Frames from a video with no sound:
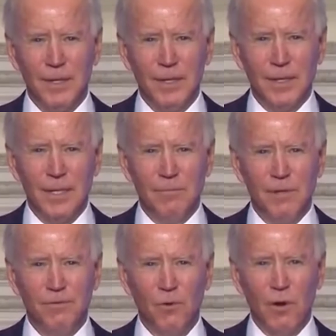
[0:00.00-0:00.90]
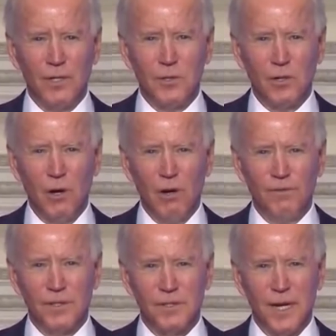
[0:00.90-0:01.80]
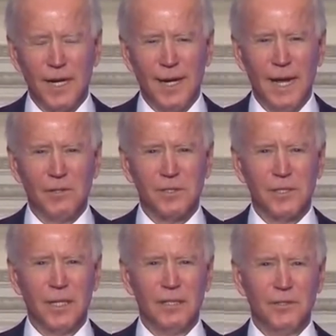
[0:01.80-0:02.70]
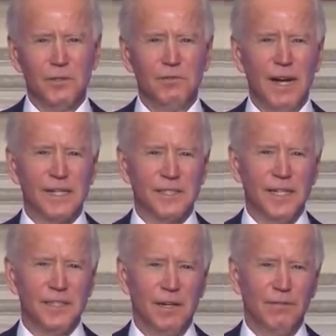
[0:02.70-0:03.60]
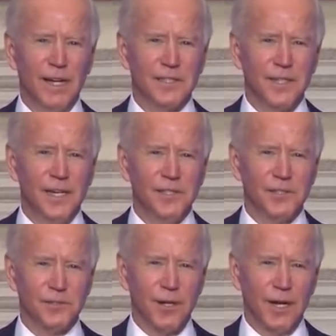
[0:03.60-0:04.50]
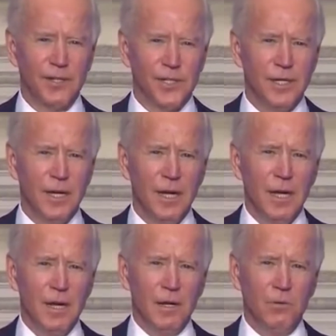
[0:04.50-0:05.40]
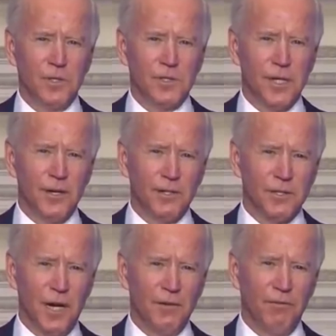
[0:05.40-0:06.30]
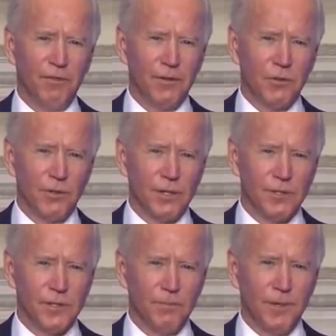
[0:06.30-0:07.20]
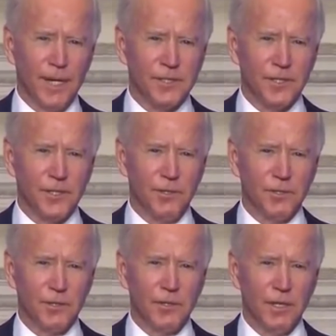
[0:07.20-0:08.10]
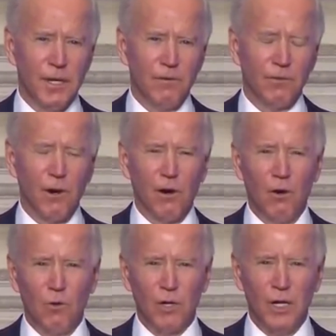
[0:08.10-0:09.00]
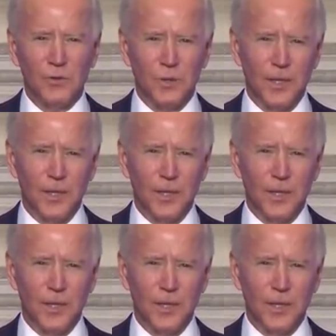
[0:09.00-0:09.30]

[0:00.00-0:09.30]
Even before I took office, I announced a new vaccination strategy, which centers on federal leadership and execution for our whole country.